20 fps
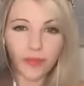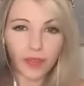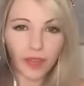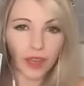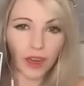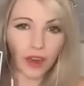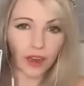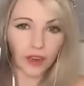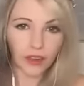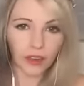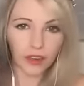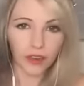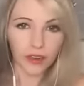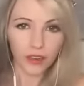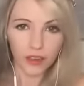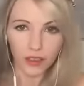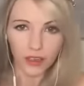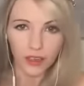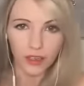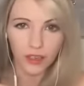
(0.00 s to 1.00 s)
The
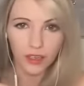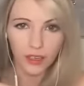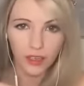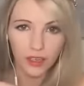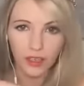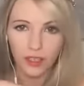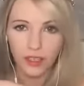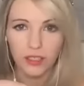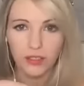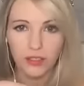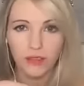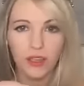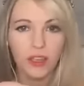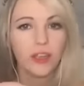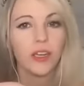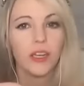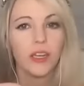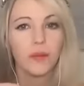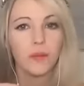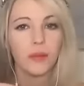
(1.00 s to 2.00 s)
otter is
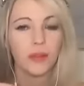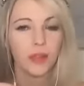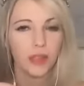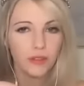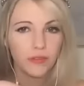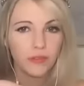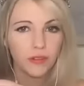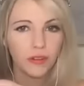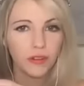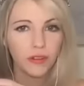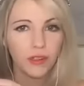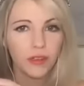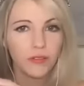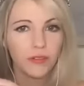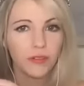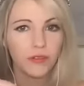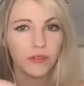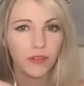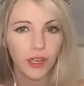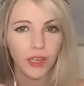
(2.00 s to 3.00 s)
very playful
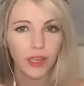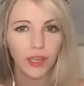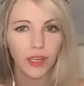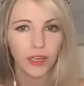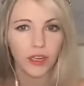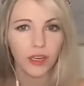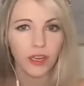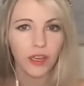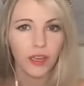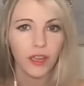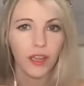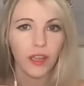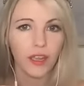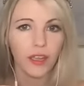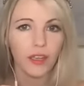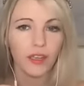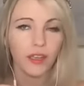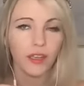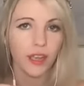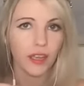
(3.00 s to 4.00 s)
and fun
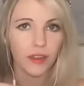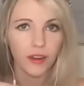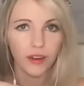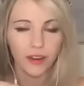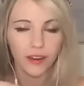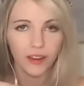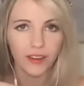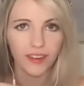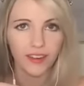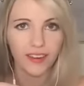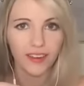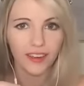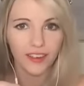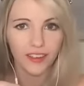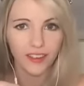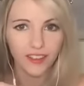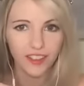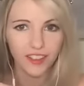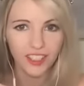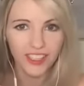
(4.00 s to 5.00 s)
and lighthearted
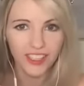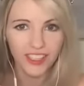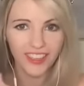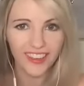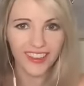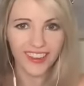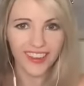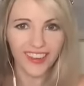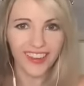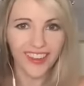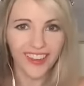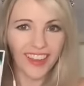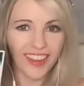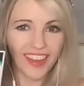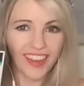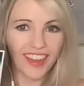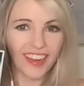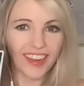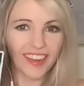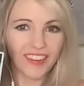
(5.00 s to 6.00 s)
energy.
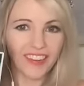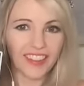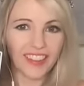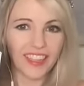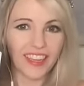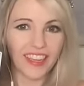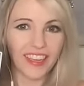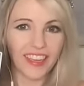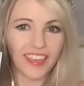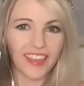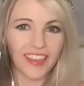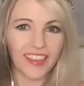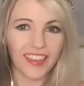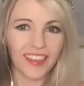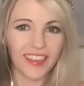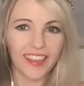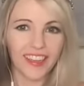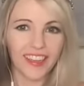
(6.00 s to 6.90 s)
And it's like,